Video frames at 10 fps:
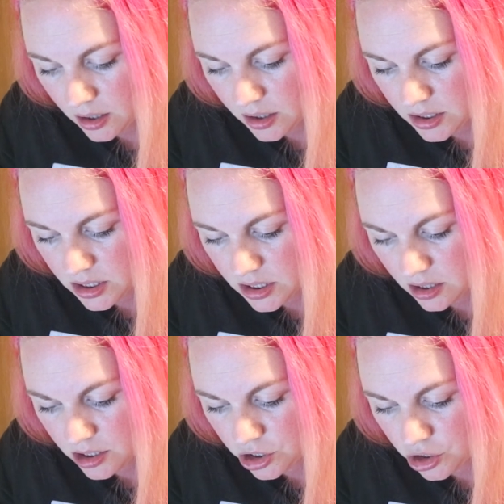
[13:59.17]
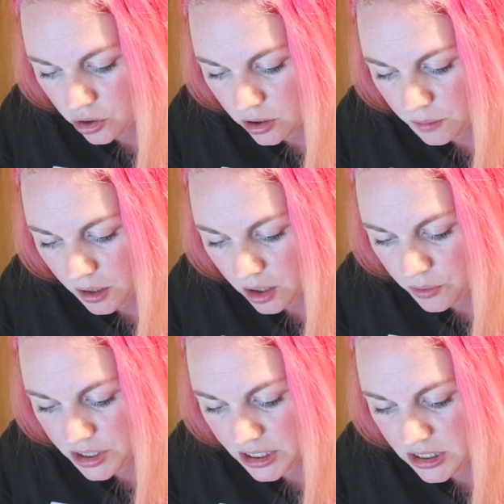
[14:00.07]
And this is a delicious chocolate bar
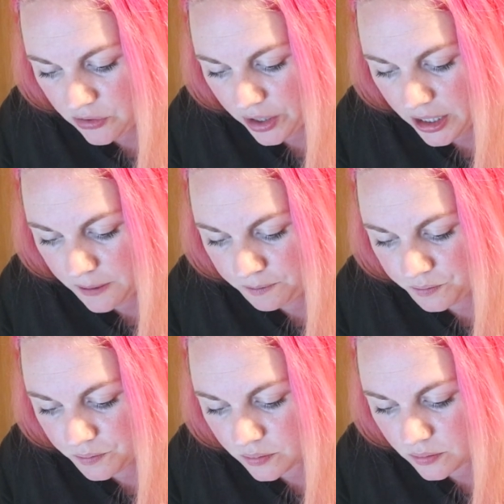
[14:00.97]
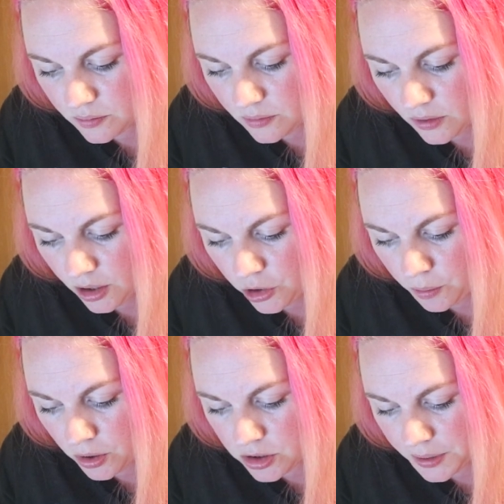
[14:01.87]
with a tasty filling. Your
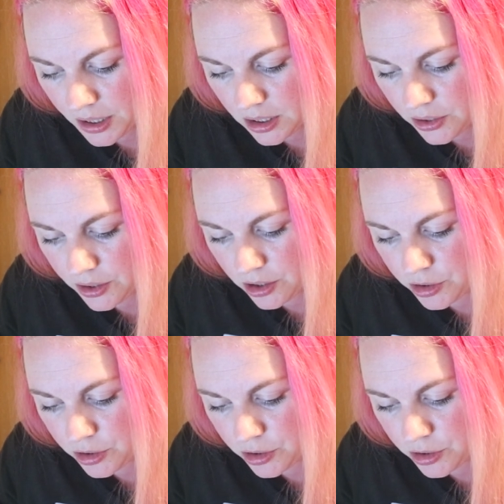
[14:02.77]
box may include a